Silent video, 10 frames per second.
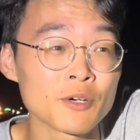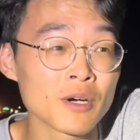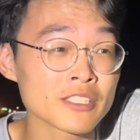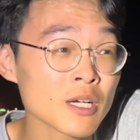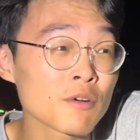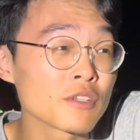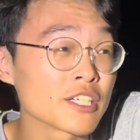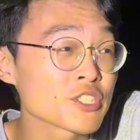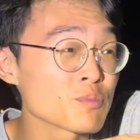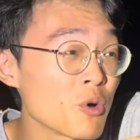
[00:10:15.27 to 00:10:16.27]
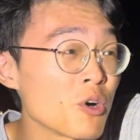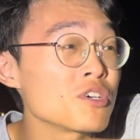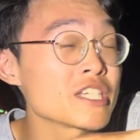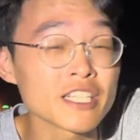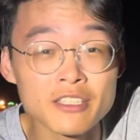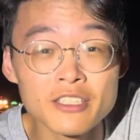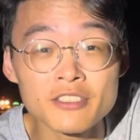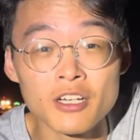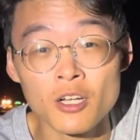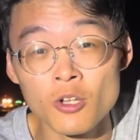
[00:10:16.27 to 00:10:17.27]
some of the small
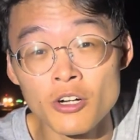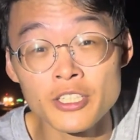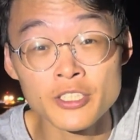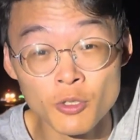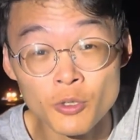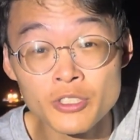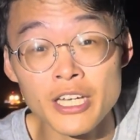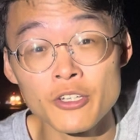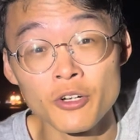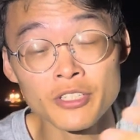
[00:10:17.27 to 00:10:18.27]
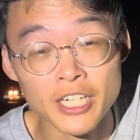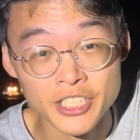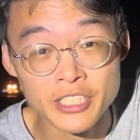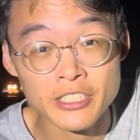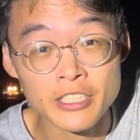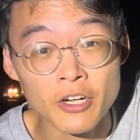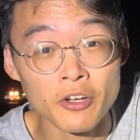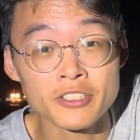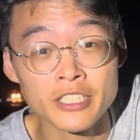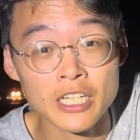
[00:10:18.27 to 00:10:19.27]
jetties along East Coast, like your Duck Jetty or
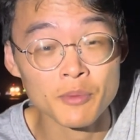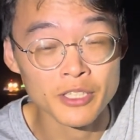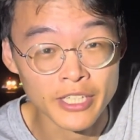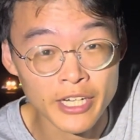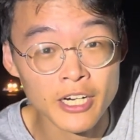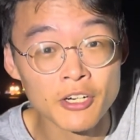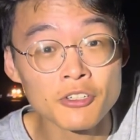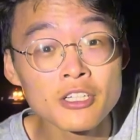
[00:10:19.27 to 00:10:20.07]
your Siglap Canal,